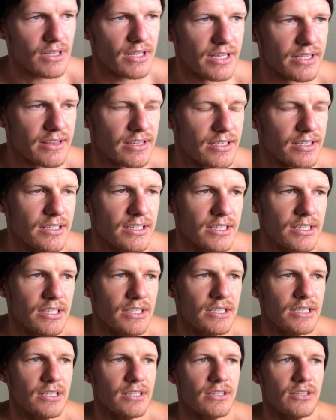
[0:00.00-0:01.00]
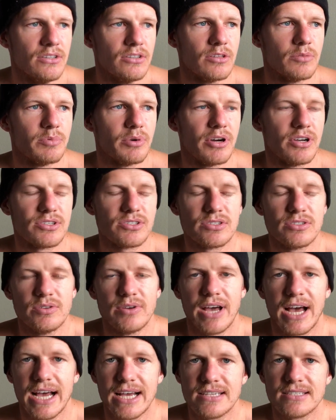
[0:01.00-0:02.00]
like the the person who
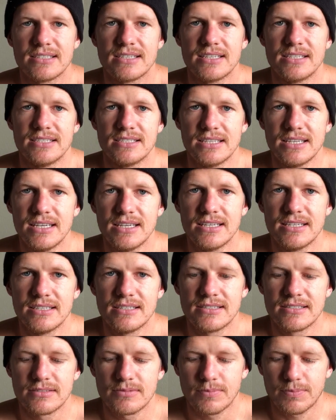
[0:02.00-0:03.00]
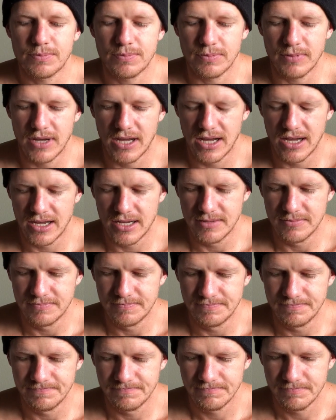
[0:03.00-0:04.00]
has the disease
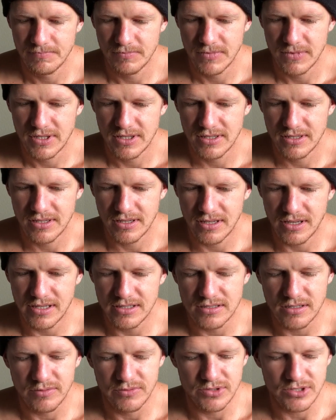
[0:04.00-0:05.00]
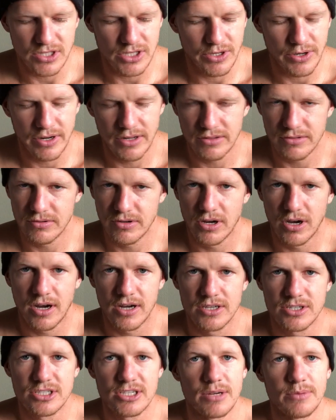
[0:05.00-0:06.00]
um, is obviously going through
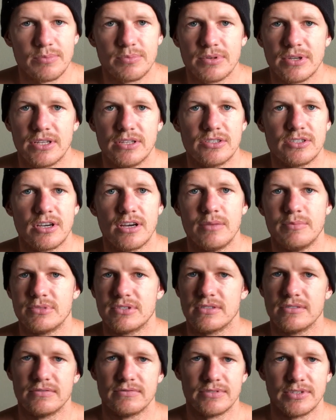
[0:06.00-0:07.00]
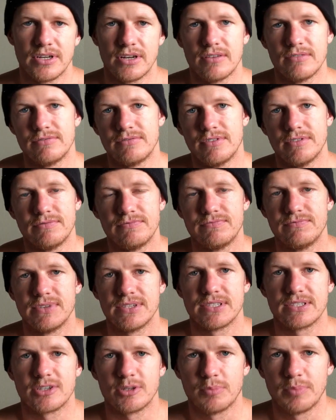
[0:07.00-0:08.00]
hardship in terms of you know the
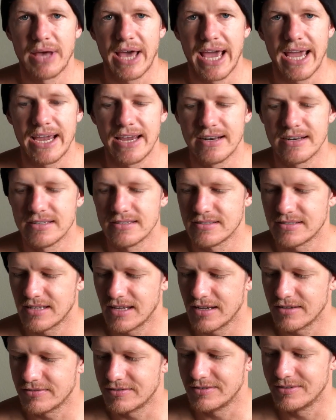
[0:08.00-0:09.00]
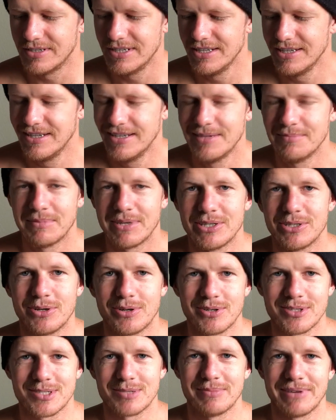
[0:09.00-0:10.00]
physical pain and stuff. And my
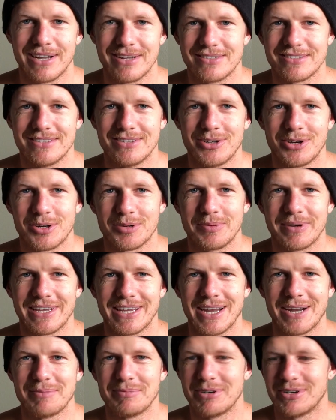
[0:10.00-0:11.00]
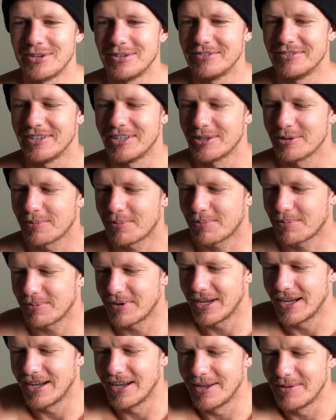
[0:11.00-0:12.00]
dog's about to knock my camera over.
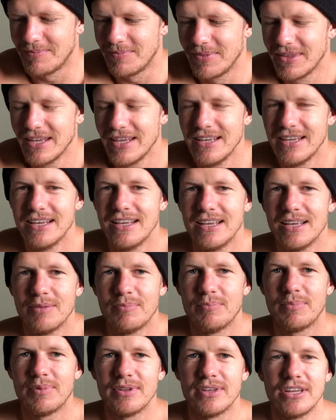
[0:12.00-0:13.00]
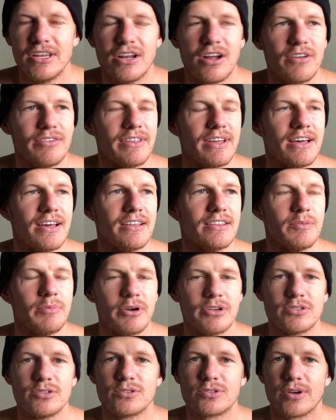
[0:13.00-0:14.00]
Um, but you know the the
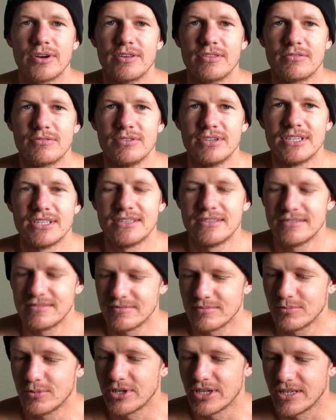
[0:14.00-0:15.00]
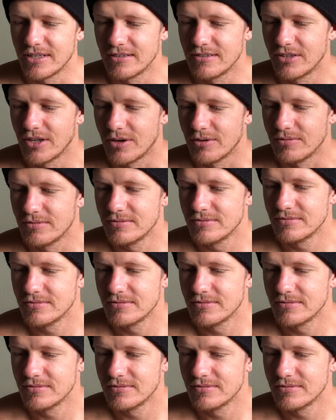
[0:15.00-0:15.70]
person who's going through the Woody no.